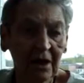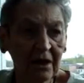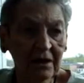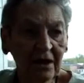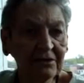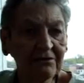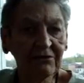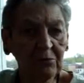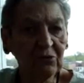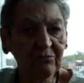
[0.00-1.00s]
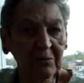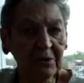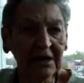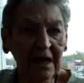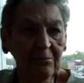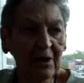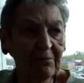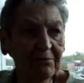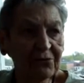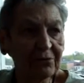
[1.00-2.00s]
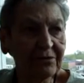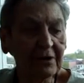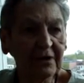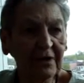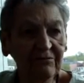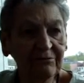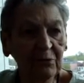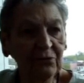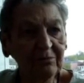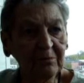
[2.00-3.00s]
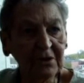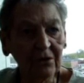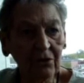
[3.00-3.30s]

a lot of the movement came up through the love movement.